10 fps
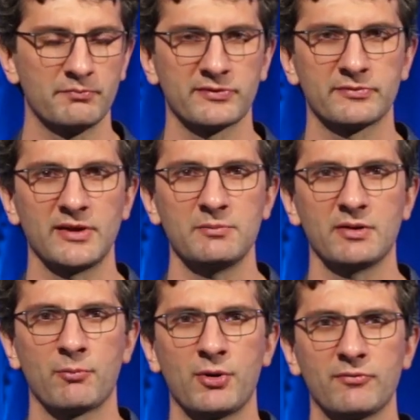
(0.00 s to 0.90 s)
slightly bit
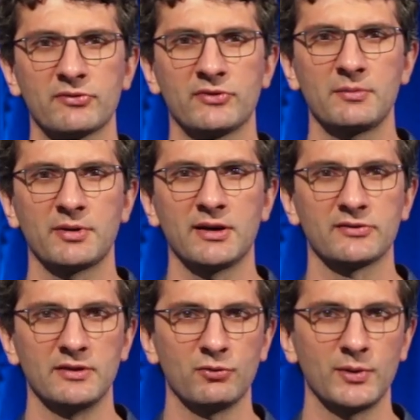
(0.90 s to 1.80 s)
of a preference thing, but I just
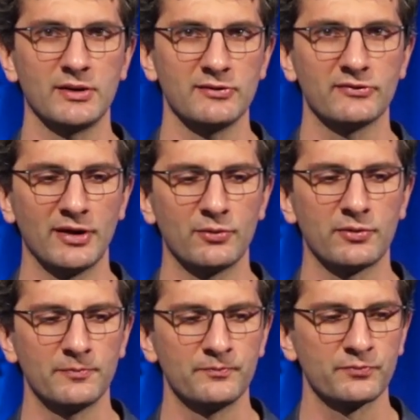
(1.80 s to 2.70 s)
love the way these sound.
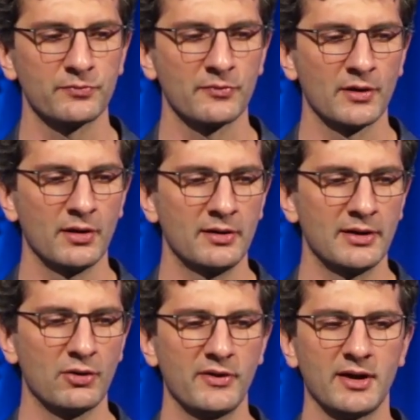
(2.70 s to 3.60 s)

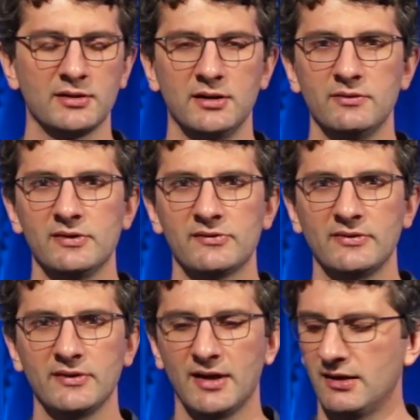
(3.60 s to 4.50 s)
Another thing I love is
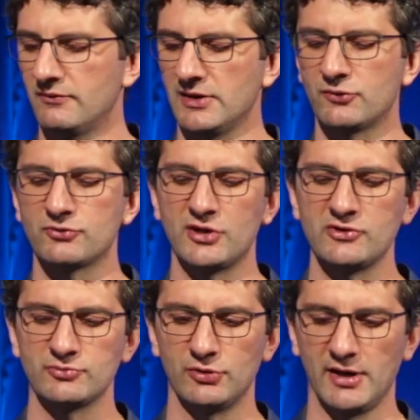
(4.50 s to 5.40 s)
that they have
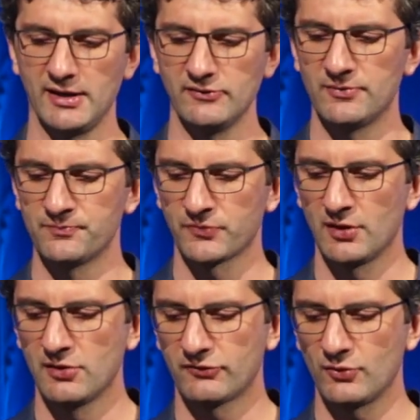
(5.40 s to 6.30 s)
interchangeable heads.
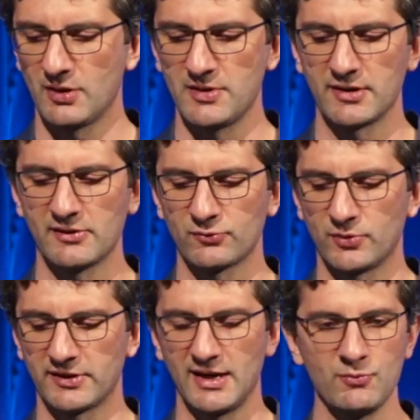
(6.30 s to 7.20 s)
So I mean, this
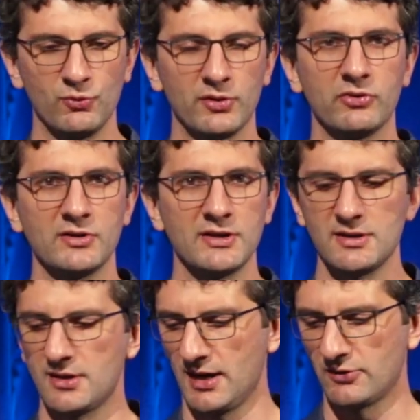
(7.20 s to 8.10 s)
one came with the
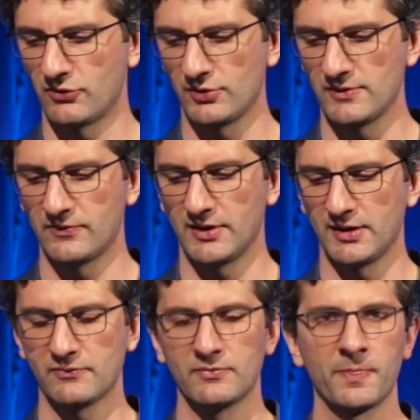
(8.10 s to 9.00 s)

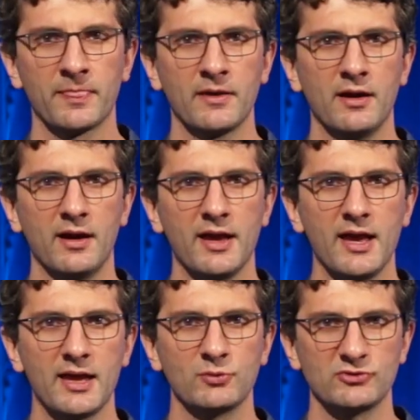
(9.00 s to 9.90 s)
E835
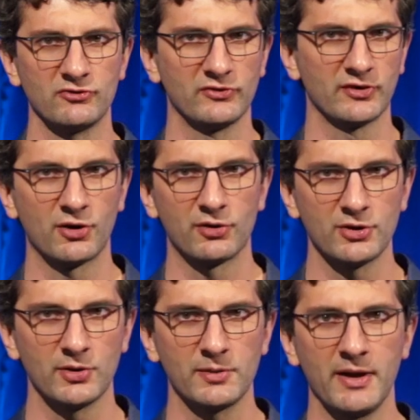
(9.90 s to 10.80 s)
head, which is just a
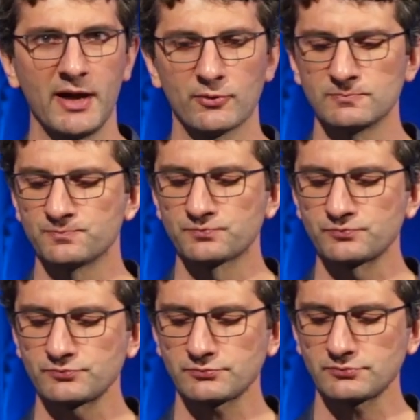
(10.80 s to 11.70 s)
cardioid pattern.
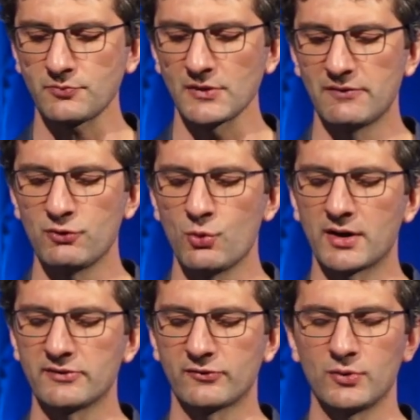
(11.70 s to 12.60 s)
If you
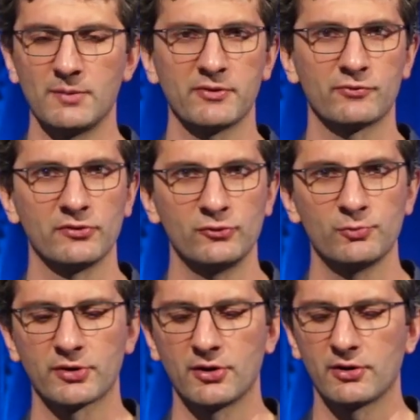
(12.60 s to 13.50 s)
wanted to swap out for a
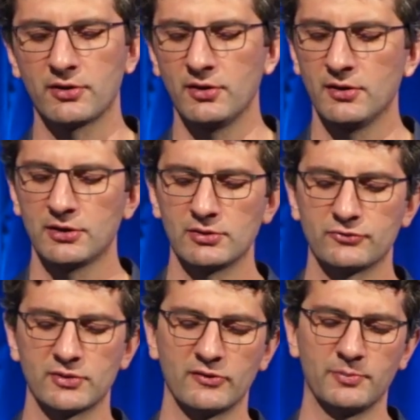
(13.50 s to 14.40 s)
super card, you
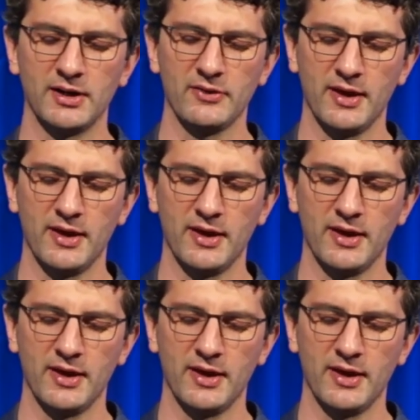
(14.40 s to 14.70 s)
literally can just buy the